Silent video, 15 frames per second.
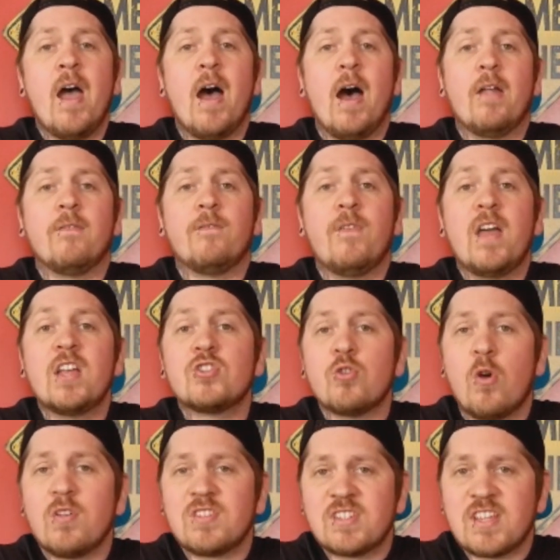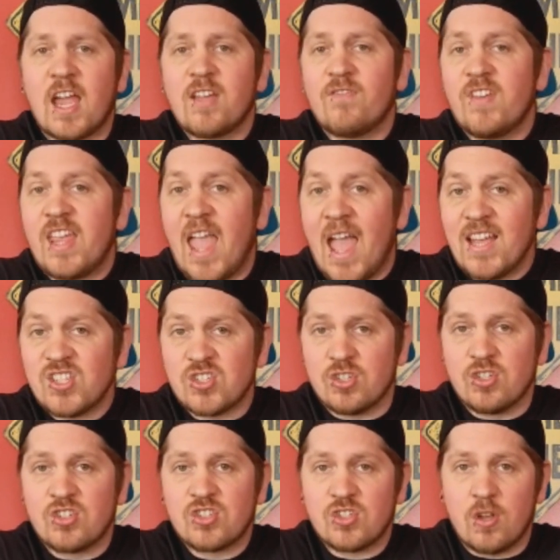and they're trying to take the
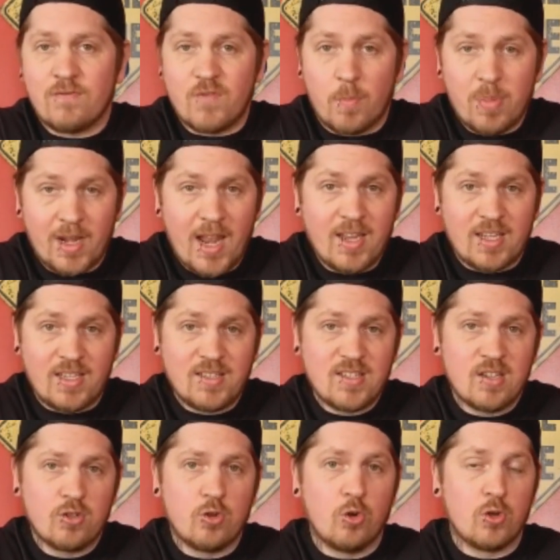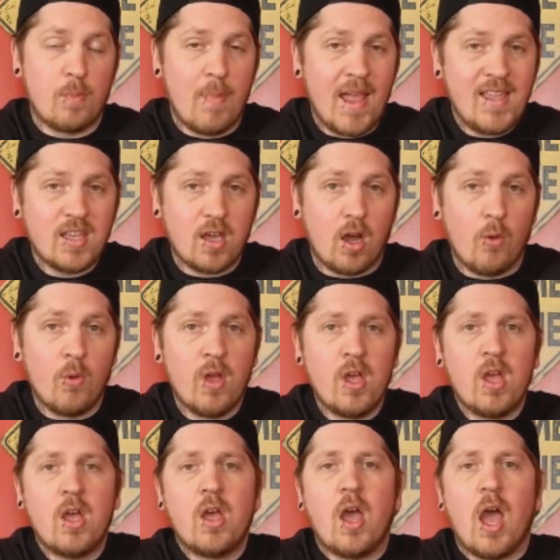essence of the planet called Mako
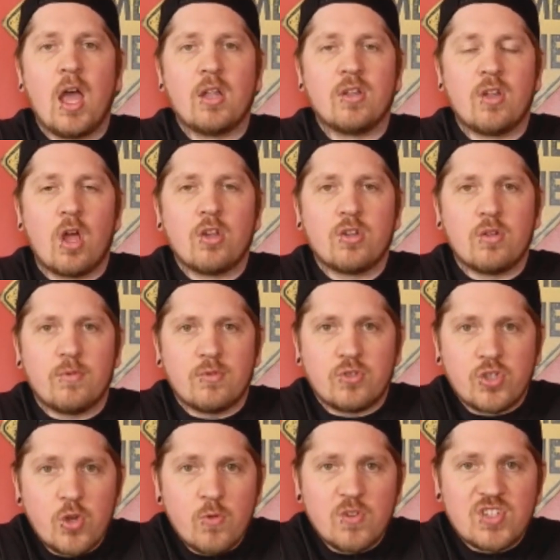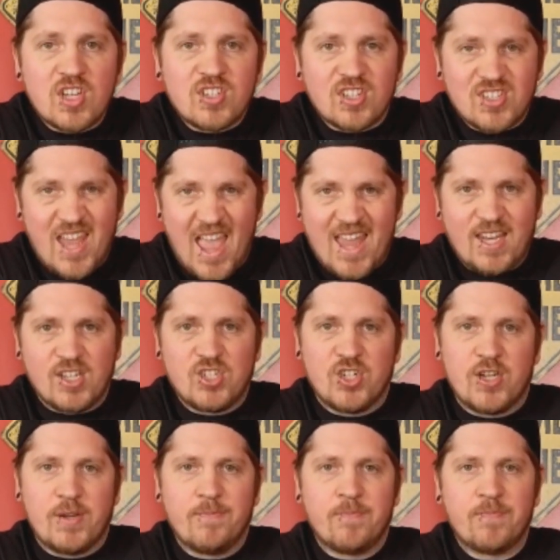and use it as
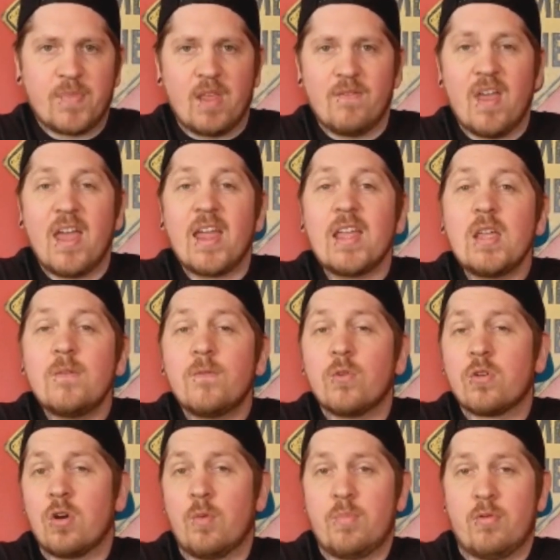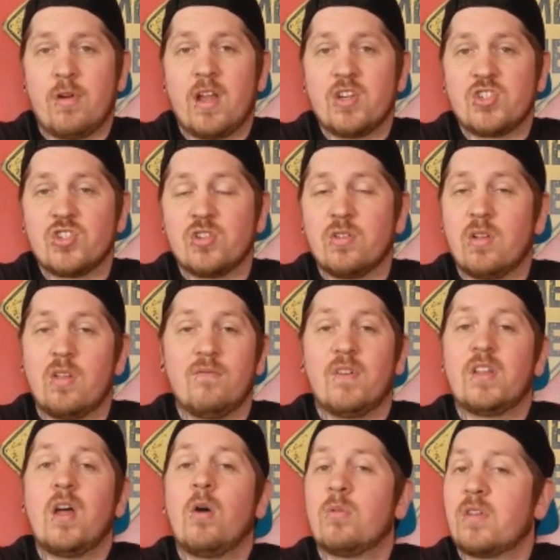energy. They're evil corporation and
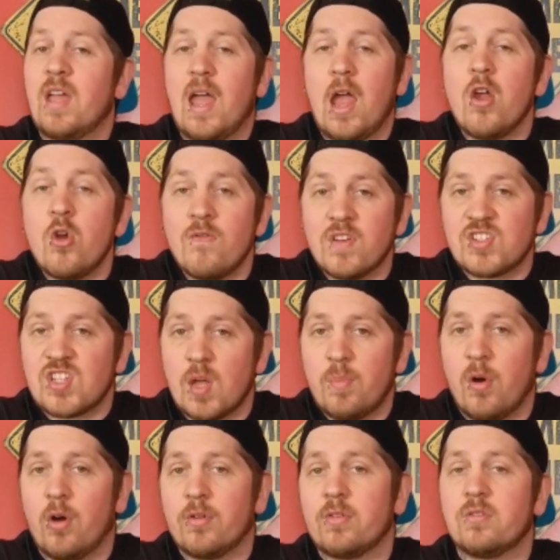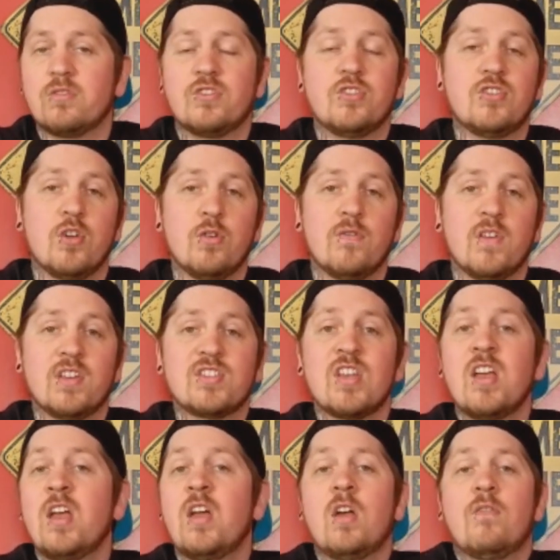they don't care who they step on to do this.
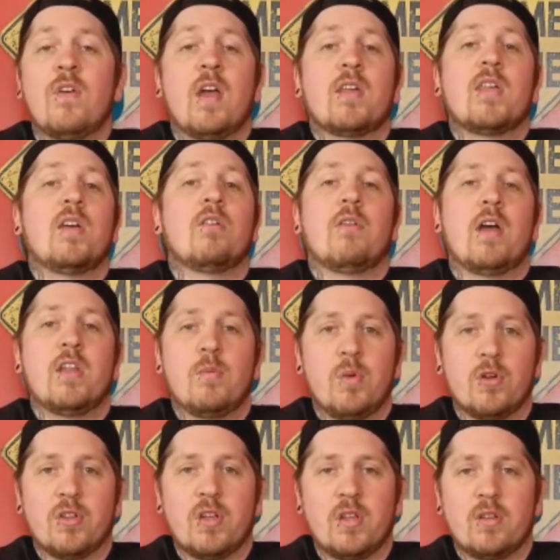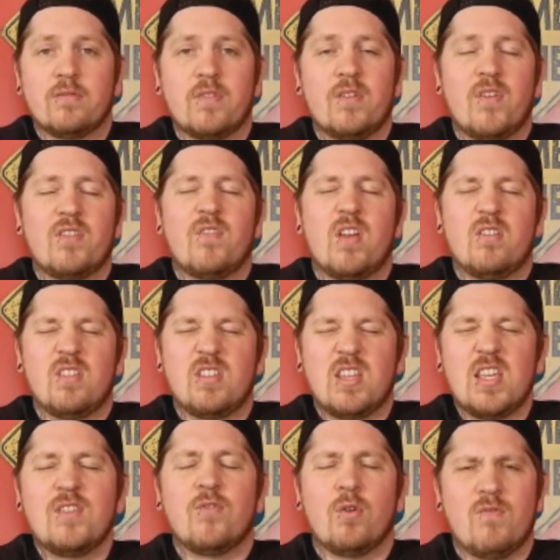They kill anybody. They're
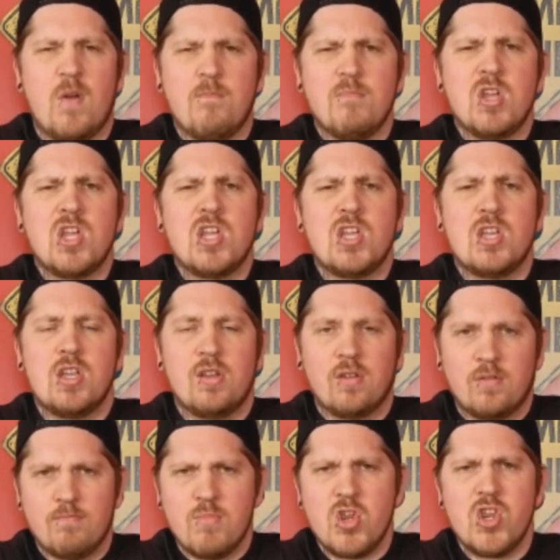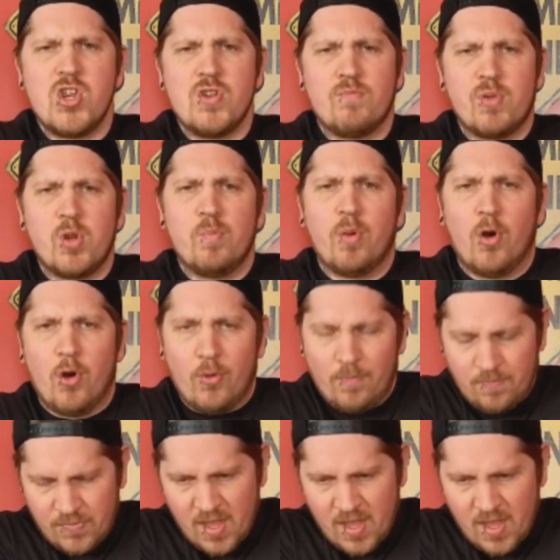evil. They're mean people.